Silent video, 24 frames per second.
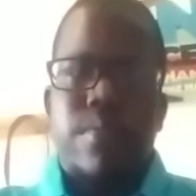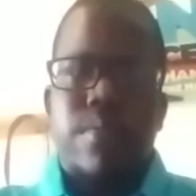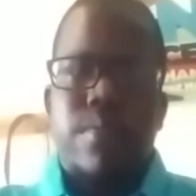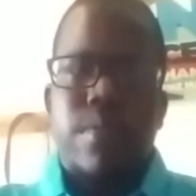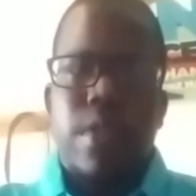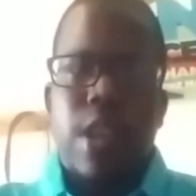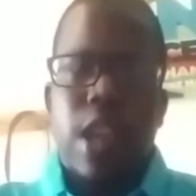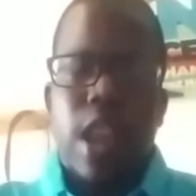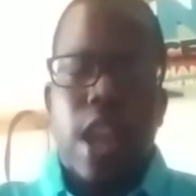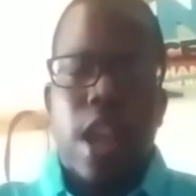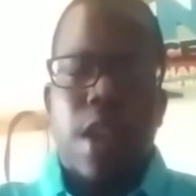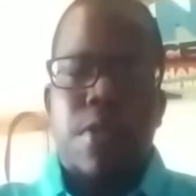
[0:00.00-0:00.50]

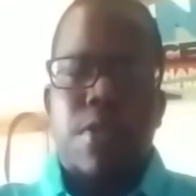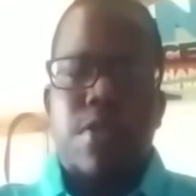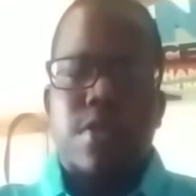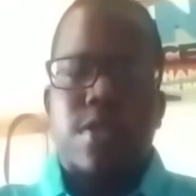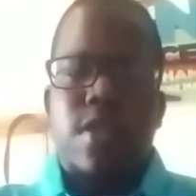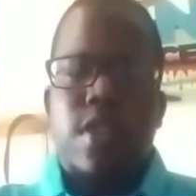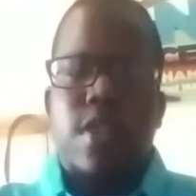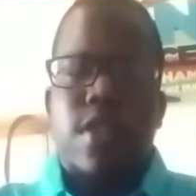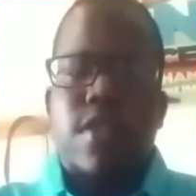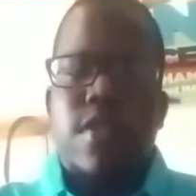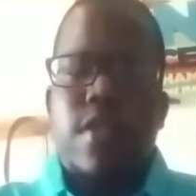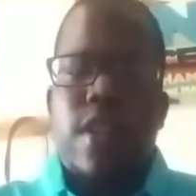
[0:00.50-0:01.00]
in areas
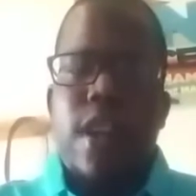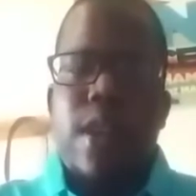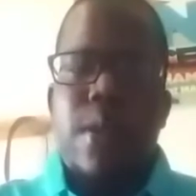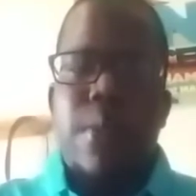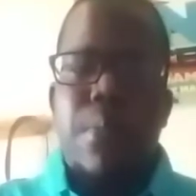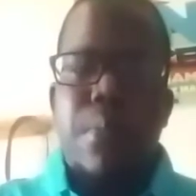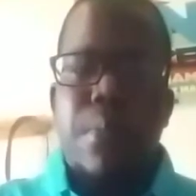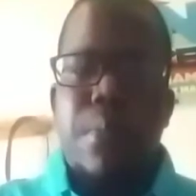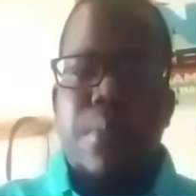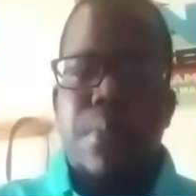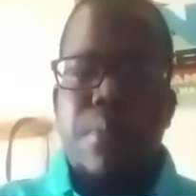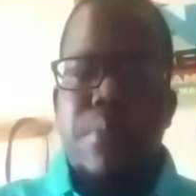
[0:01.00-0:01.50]
that are like
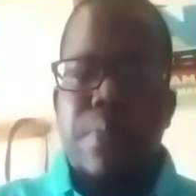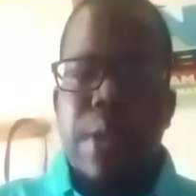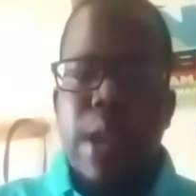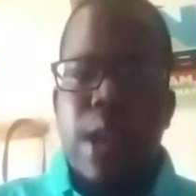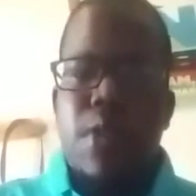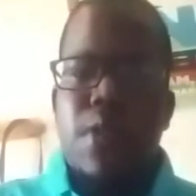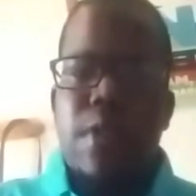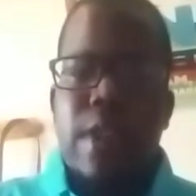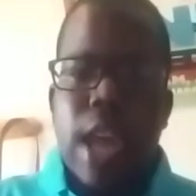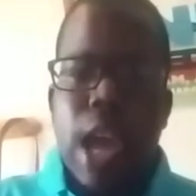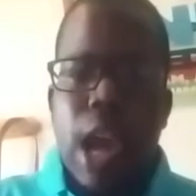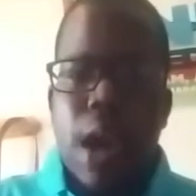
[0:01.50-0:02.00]
big
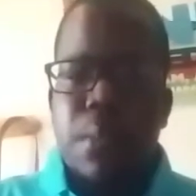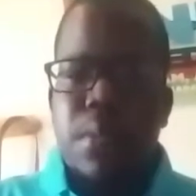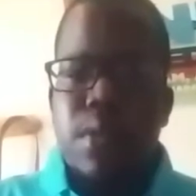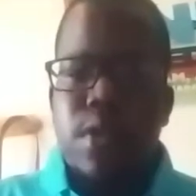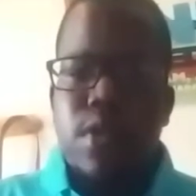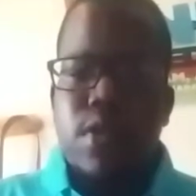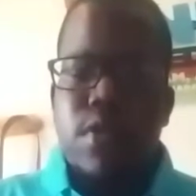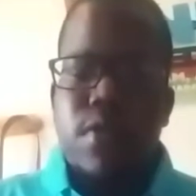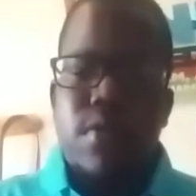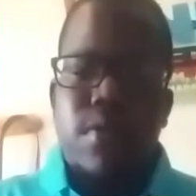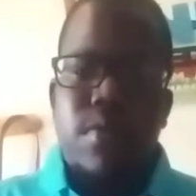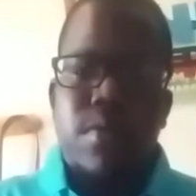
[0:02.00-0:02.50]
on
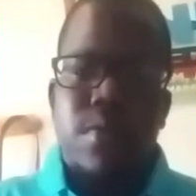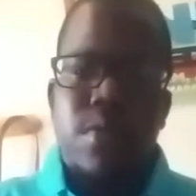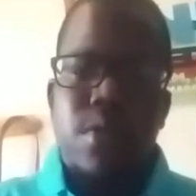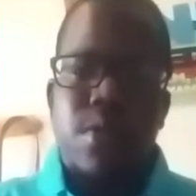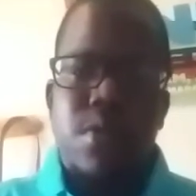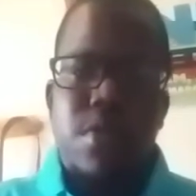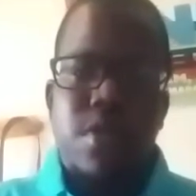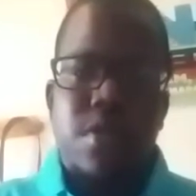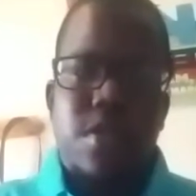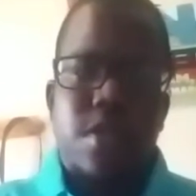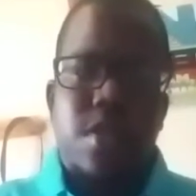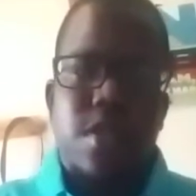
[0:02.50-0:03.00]
capital, New
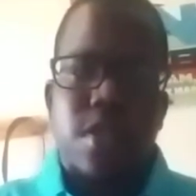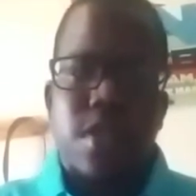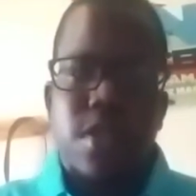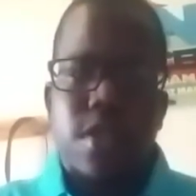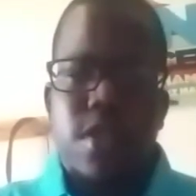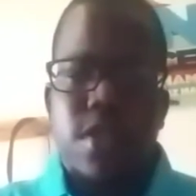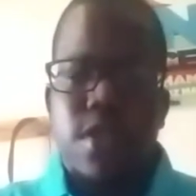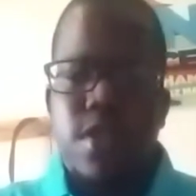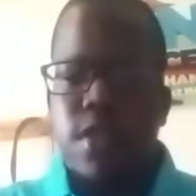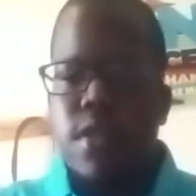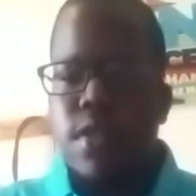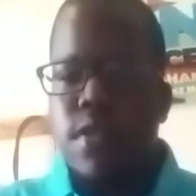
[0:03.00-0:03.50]
York
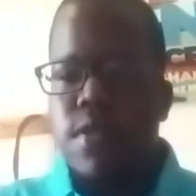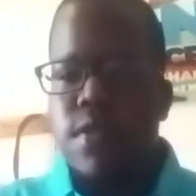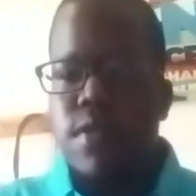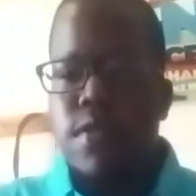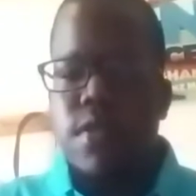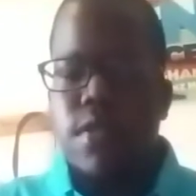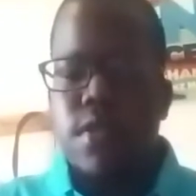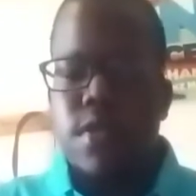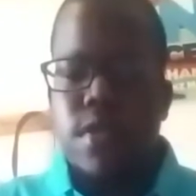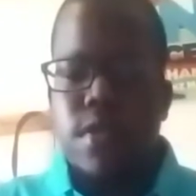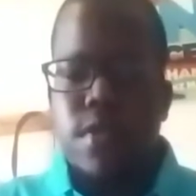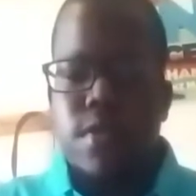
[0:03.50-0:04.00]
City,
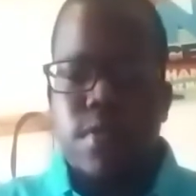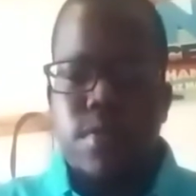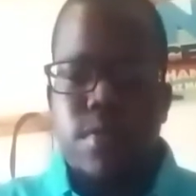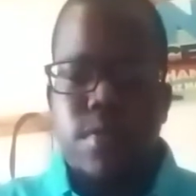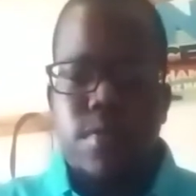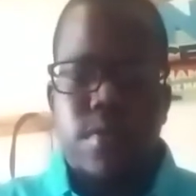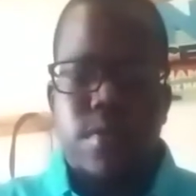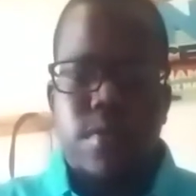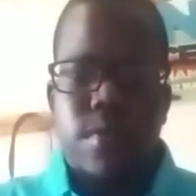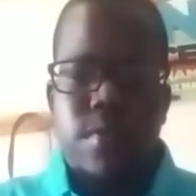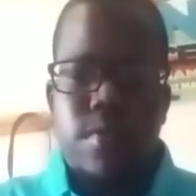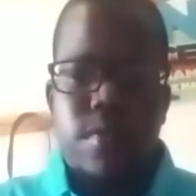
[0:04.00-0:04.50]

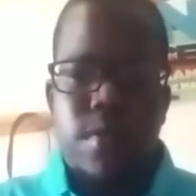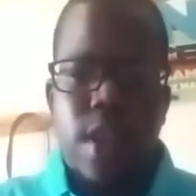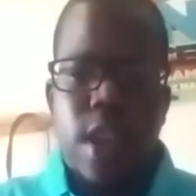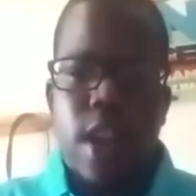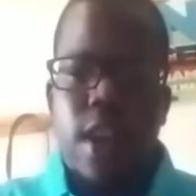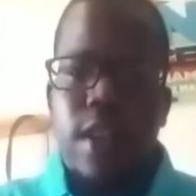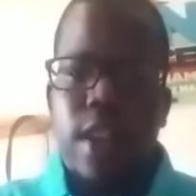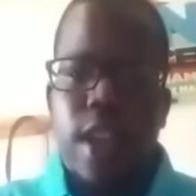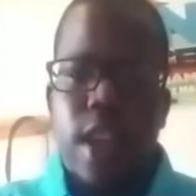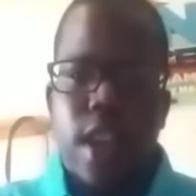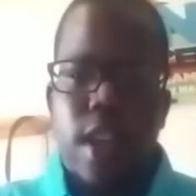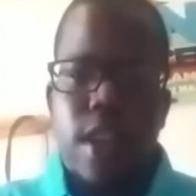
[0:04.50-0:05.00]

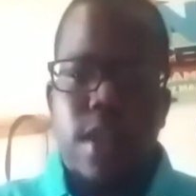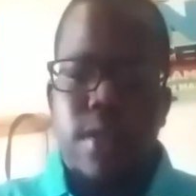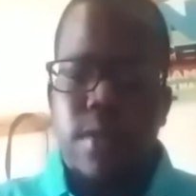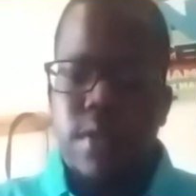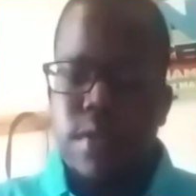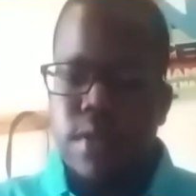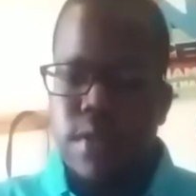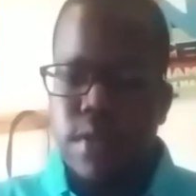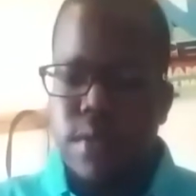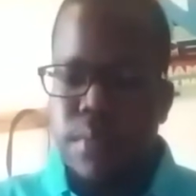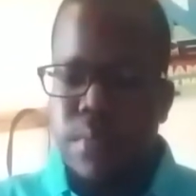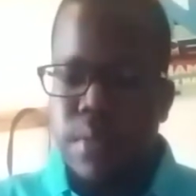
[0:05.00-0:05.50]
LA,
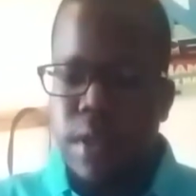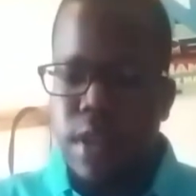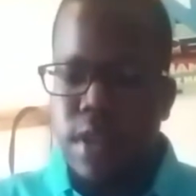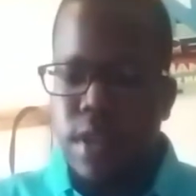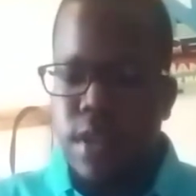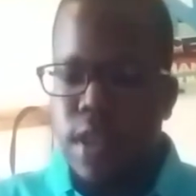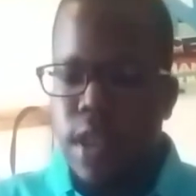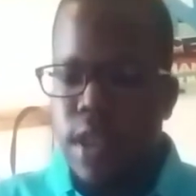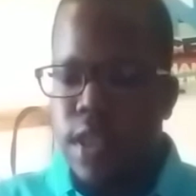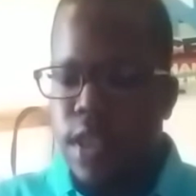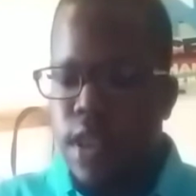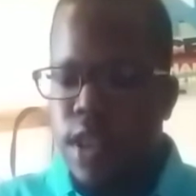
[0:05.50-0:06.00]

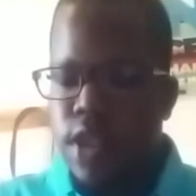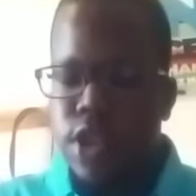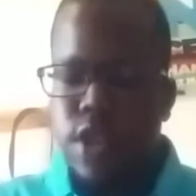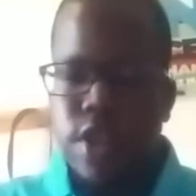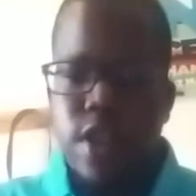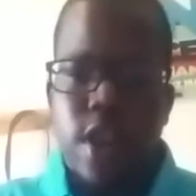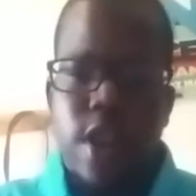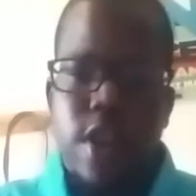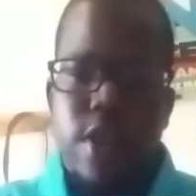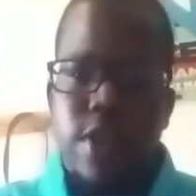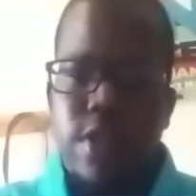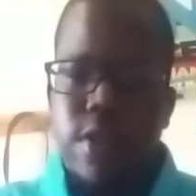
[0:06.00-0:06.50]
places like that,
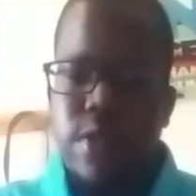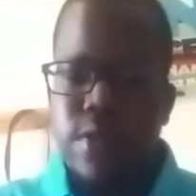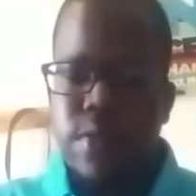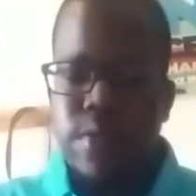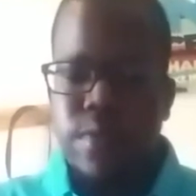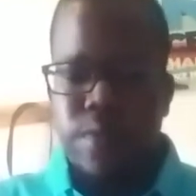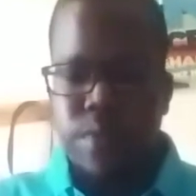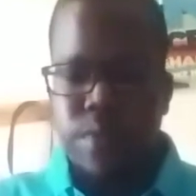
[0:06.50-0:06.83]
Chicago.